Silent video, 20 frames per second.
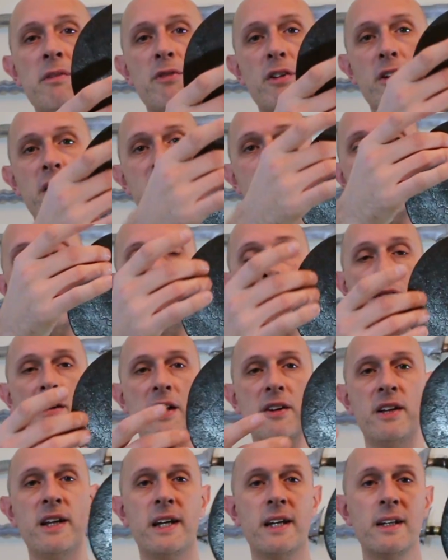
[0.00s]
very thin
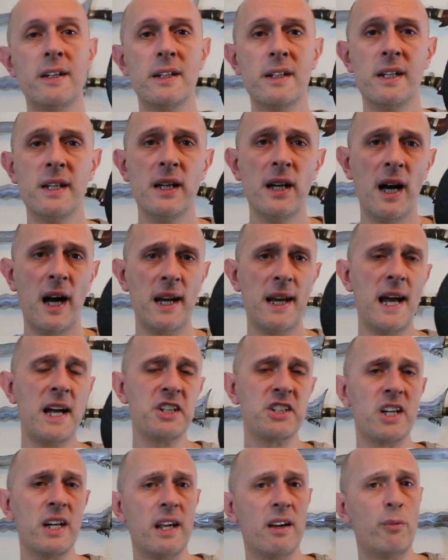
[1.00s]
around here. And
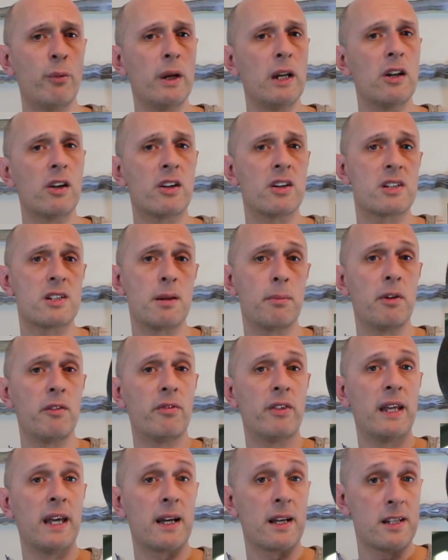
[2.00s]
actually, if we look at some
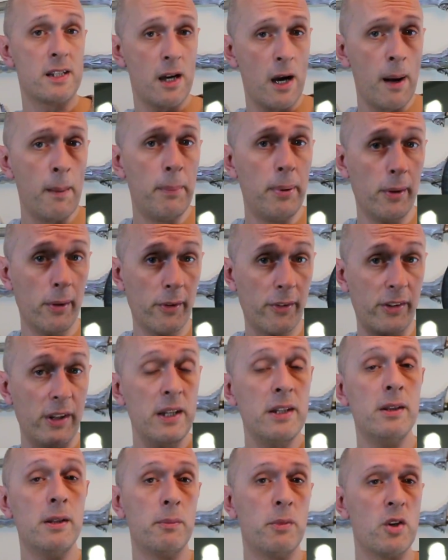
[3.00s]
of the examples
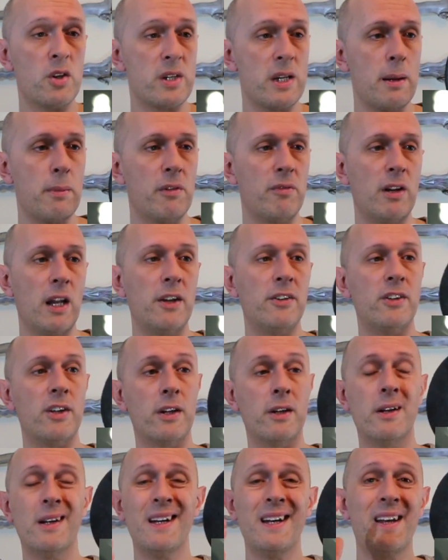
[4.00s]
in the Museum of
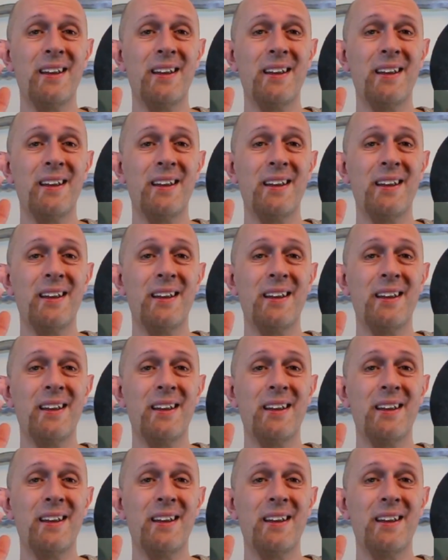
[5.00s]
London,